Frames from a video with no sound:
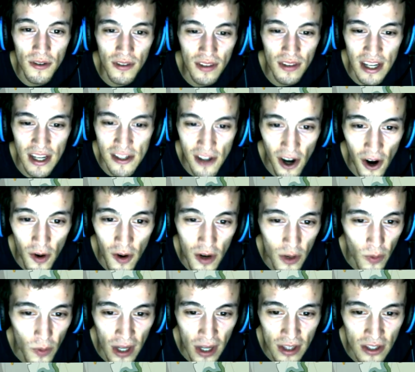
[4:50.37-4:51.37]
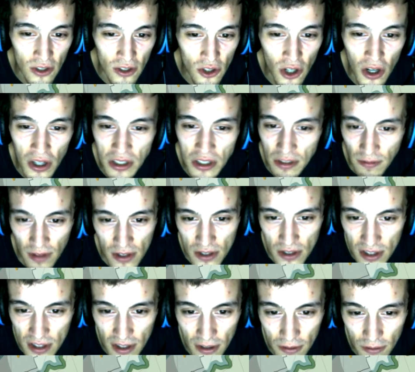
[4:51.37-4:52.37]
That is the only way. That you can't defend
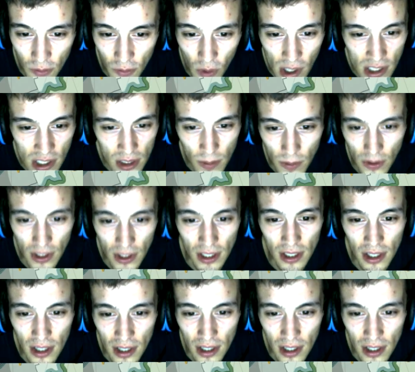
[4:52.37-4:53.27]
yourself. What is the point?